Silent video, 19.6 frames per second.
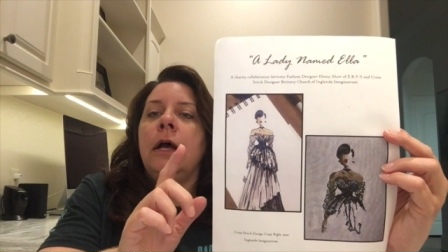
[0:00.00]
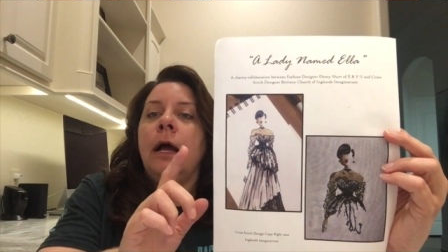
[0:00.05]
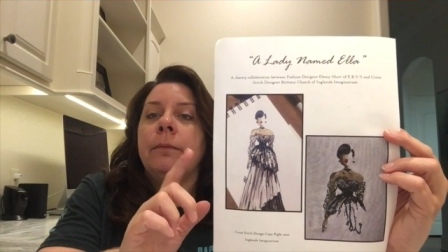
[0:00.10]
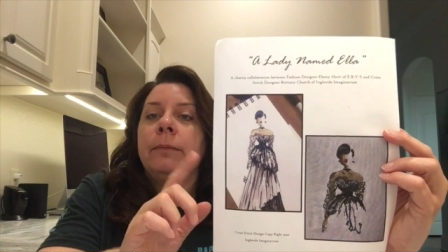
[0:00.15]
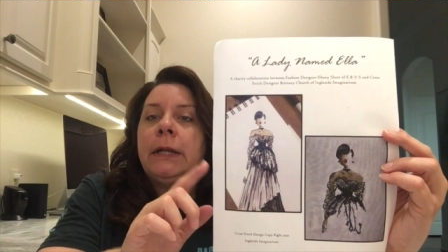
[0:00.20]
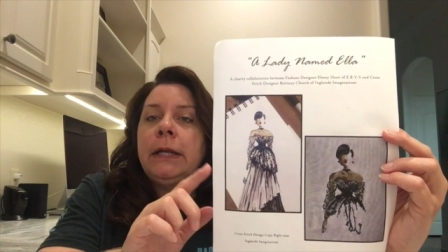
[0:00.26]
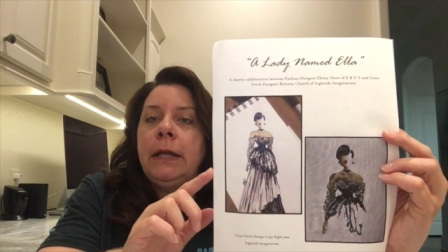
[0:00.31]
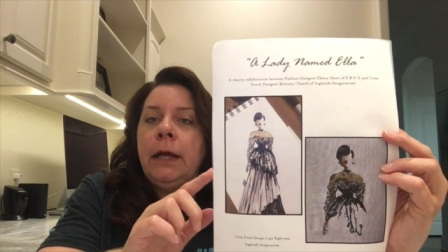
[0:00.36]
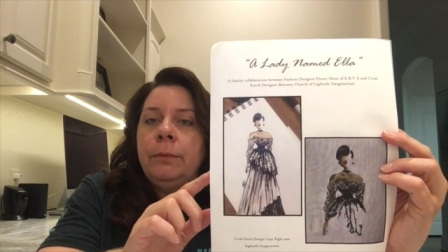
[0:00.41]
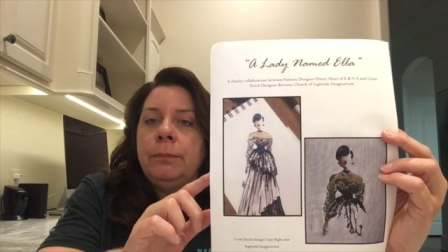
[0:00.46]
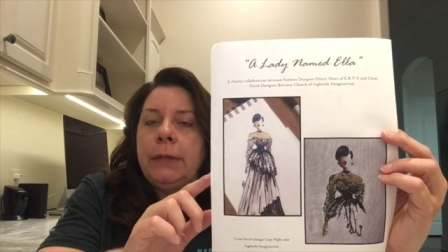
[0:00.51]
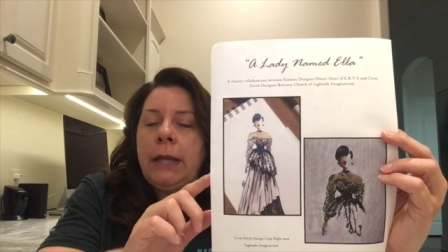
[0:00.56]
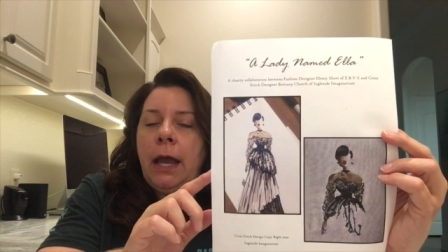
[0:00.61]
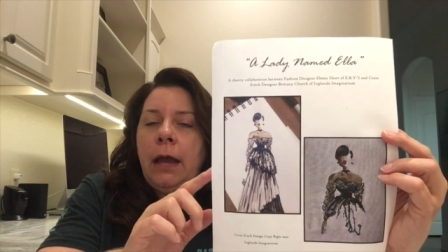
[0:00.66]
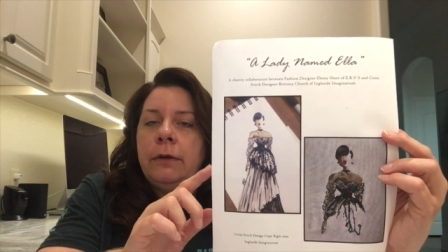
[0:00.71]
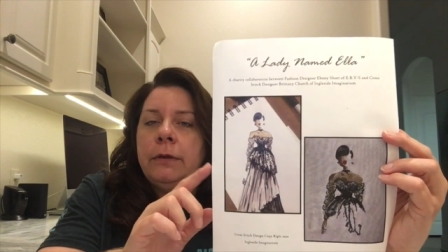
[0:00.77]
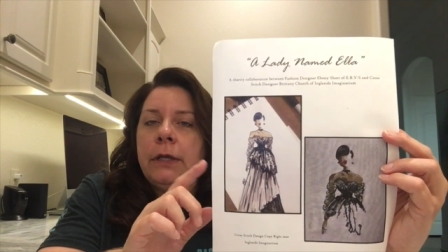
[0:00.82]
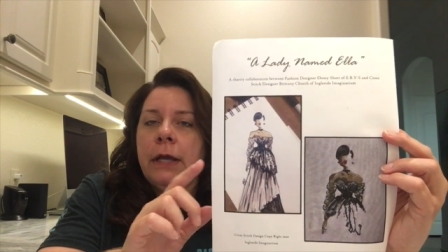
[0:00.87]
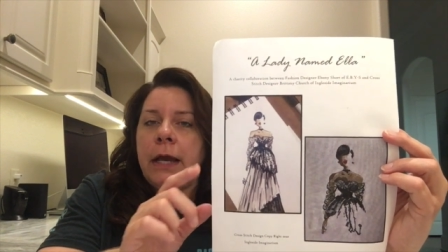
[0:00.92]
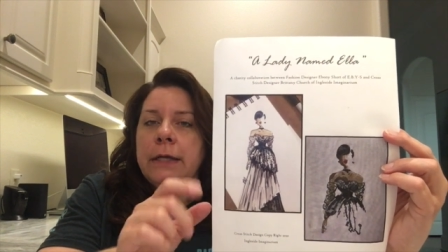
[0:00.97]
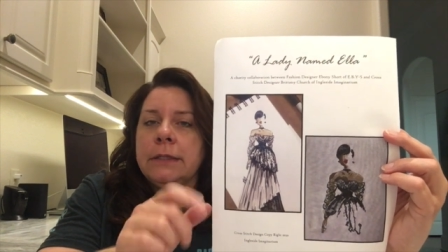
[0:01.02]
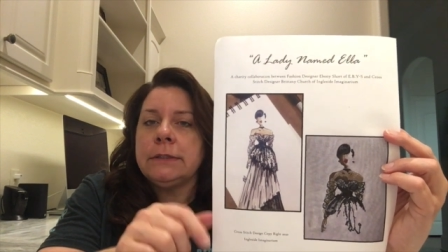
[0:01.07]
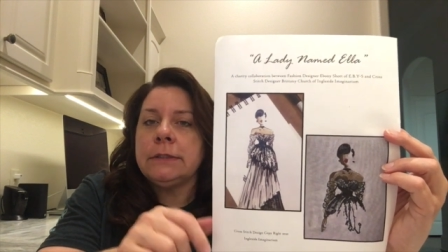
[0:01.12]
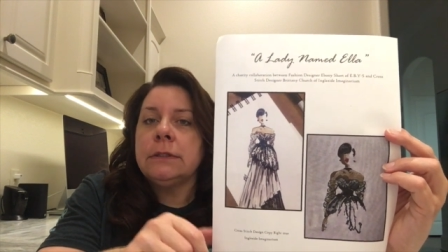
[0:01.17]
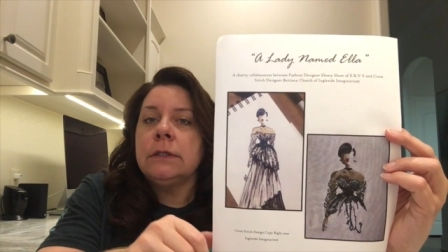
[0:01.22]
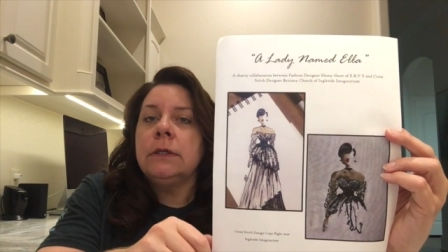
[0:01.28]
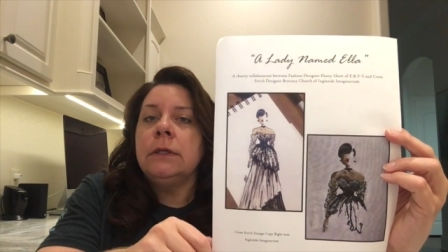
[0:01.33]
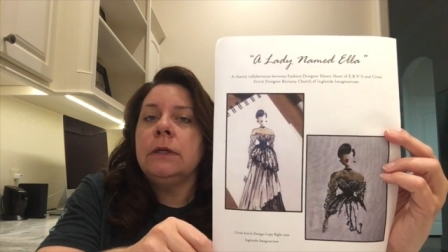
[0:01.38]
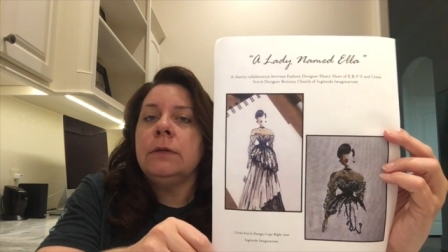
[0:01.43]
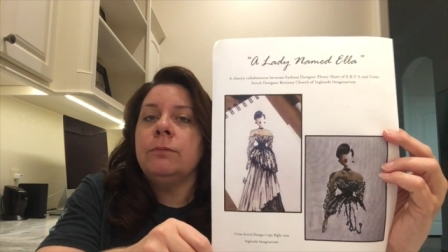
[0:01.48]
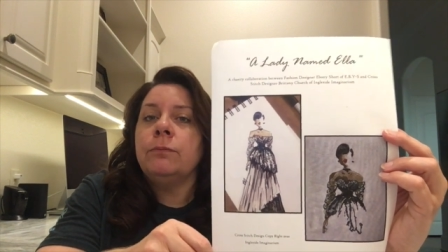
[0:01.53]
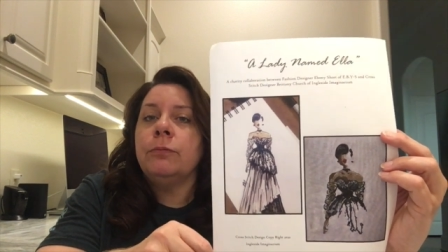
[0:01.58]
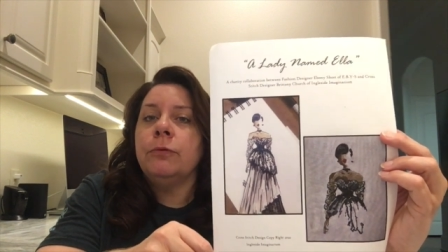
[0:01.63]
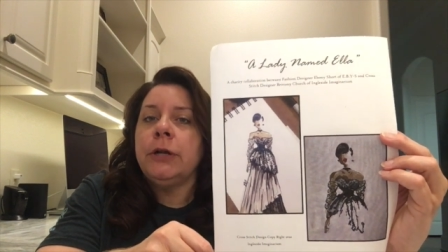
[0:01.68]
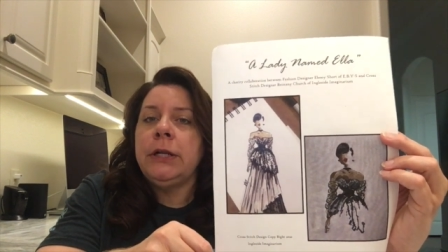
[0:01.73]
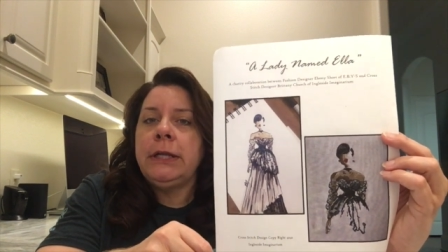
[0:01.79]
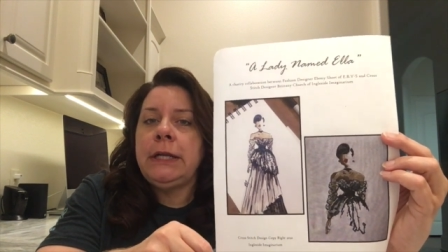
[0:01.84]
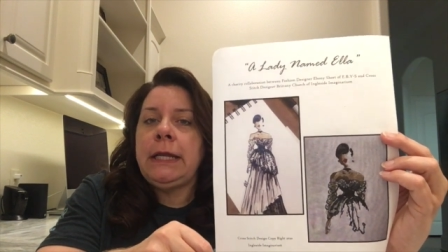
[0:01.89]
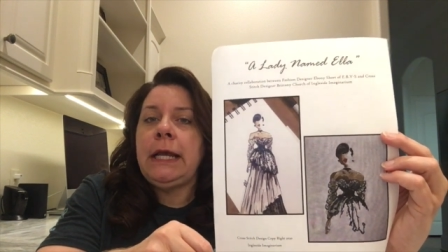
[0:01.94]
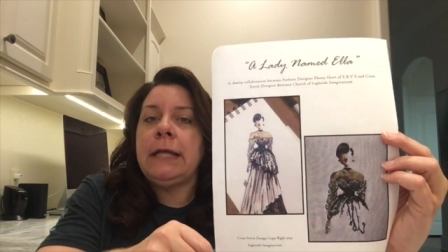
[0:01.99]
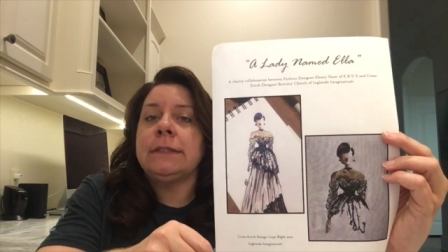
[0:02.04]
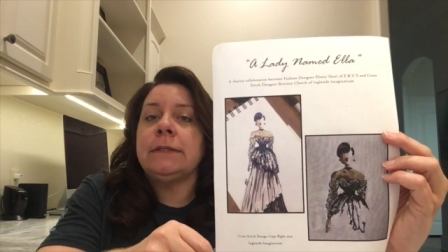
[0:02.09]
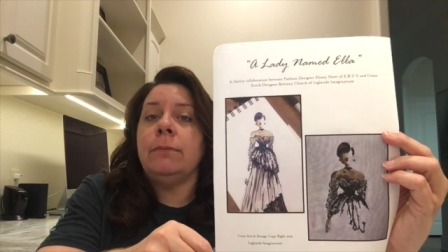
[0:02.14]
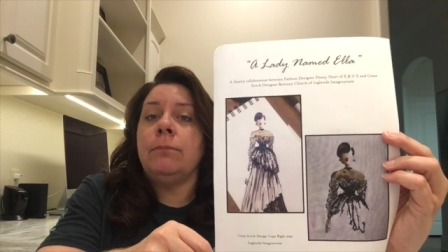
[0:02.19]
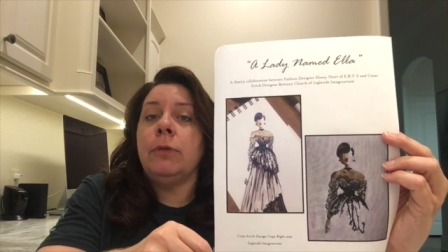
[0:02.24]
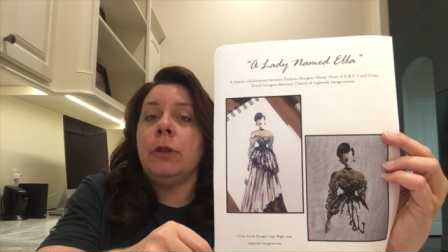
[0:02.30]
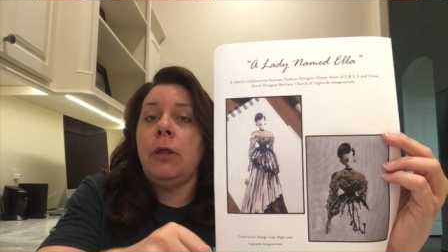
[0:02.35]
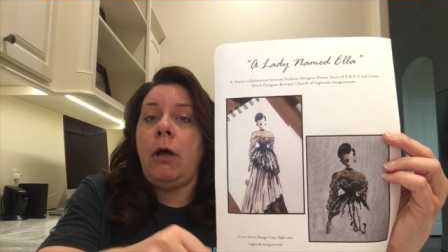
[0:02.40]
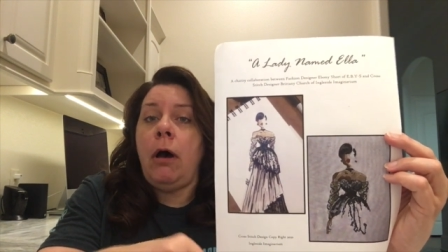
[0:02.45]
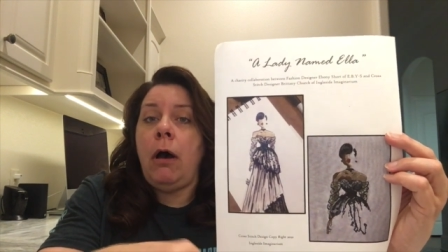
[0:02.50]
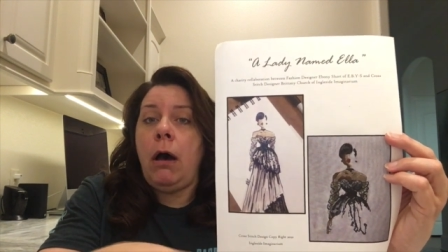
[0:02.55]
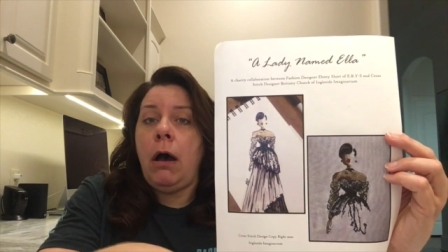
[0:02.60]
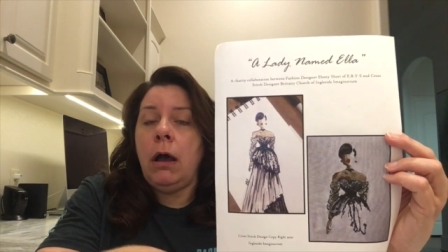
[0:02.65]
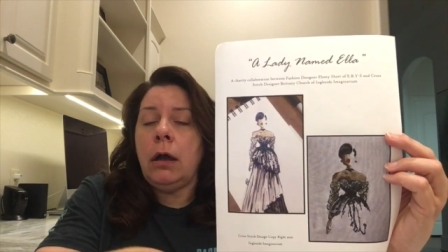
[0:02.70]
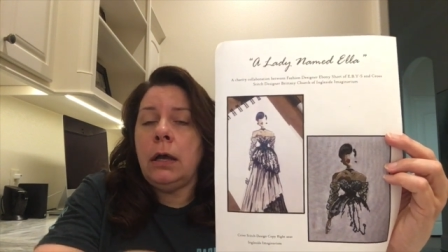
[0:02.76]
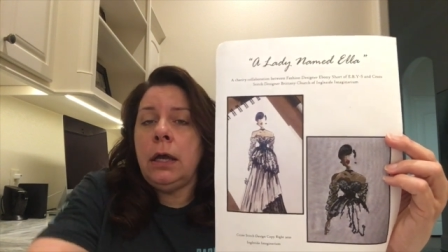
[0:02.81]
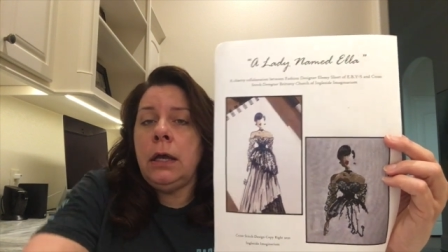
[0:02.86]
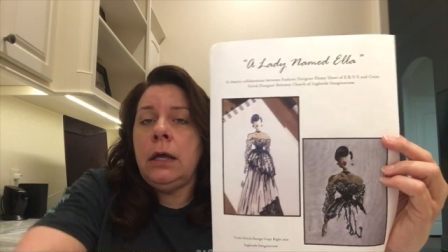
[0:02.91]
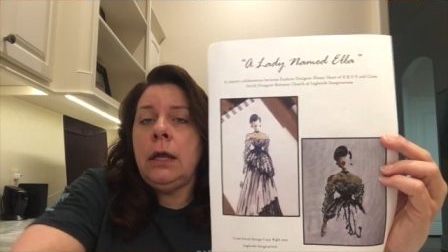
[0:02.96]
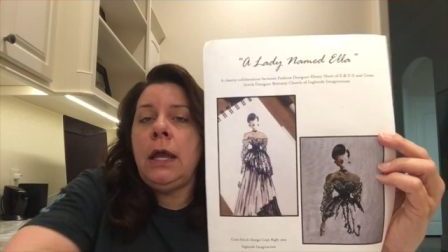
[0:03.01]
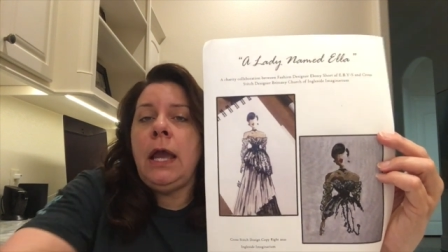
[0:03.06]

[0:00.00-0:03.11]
I'm going to help you out, you guys. Brittany has a blog,